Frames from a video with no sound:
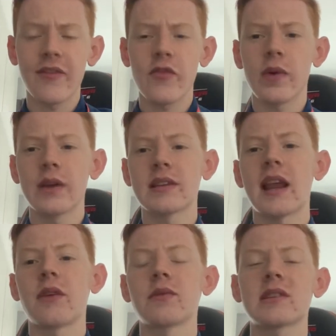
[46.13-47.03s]
when it was
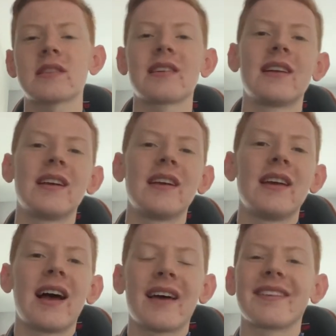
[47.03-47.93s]
announced.
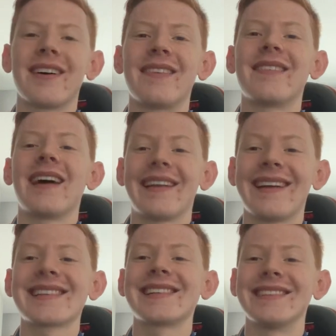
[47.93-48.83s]
I thought, right,
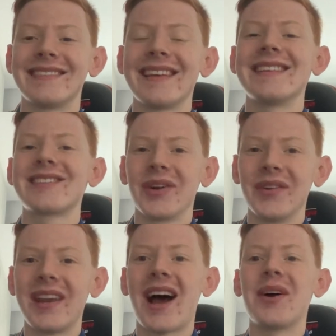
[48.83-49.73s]
that's good, it's
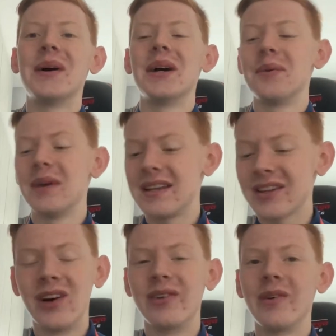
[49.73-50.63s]
done now, it's
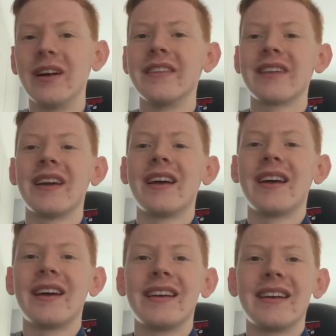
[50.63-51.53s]
over with,
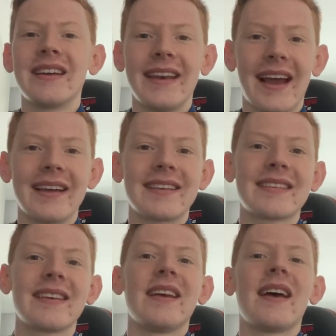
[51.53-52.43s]
nice.